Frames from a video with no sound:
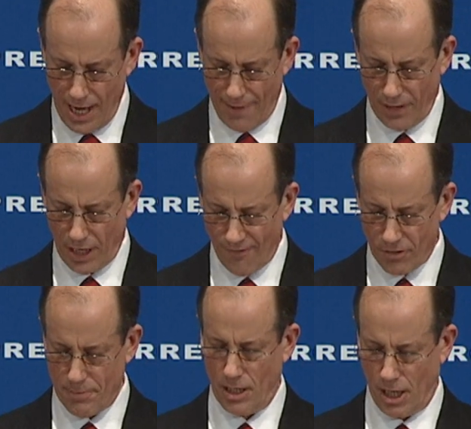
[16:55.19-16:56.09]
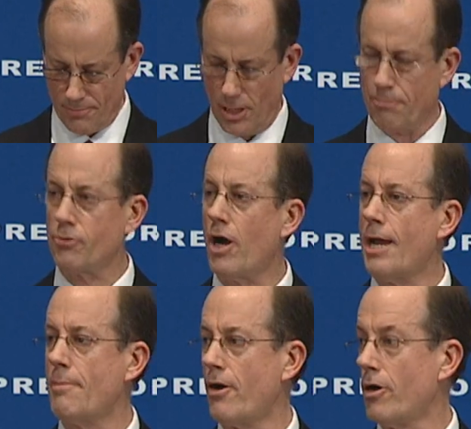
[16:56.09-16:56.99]
and the government becomes a
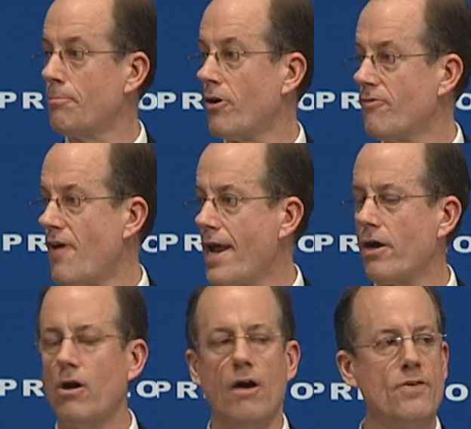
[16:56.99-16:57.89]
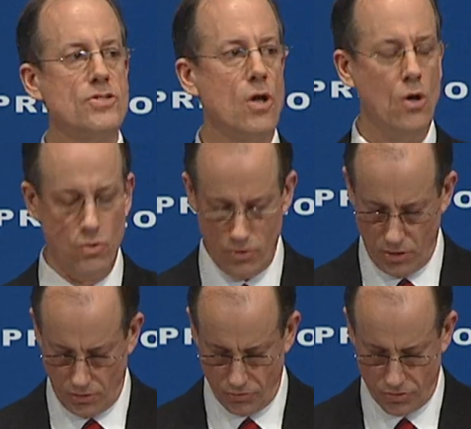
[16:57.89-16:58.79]
primary purveyor of its own
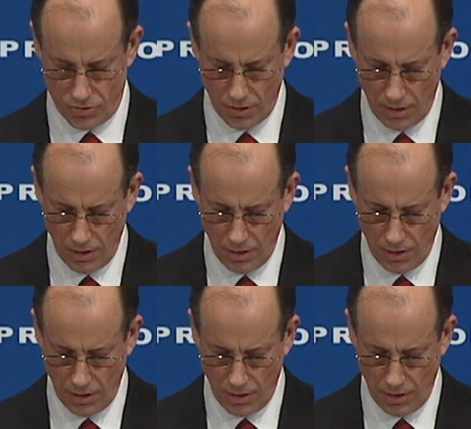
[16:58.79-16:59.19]
news?